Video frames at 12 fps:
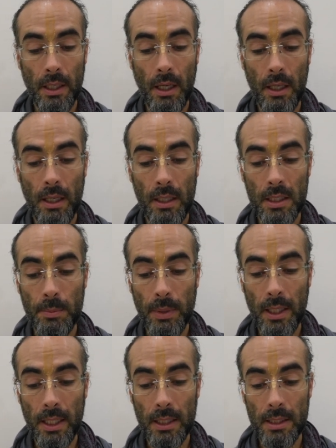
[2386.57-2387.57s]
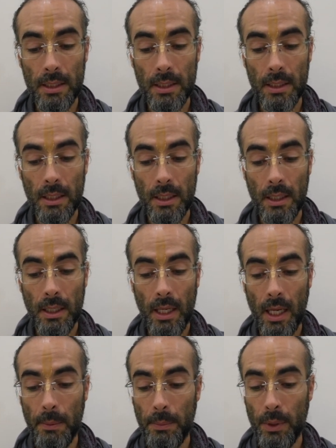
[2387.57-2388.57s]
and in his place,
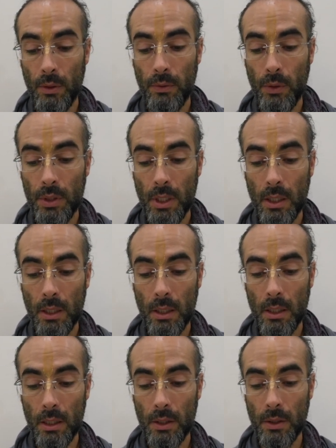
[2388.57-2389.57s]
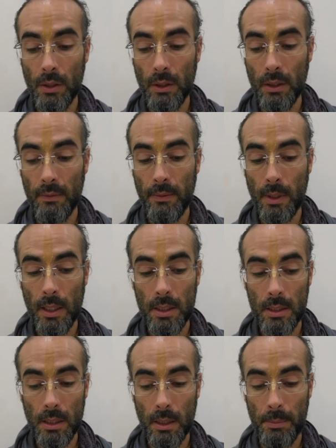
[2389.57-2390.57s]
a beautiful young girl of Braj
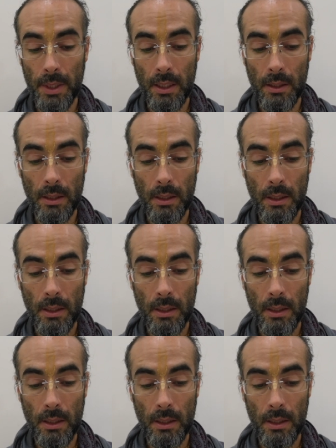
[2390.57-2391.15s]
appeared,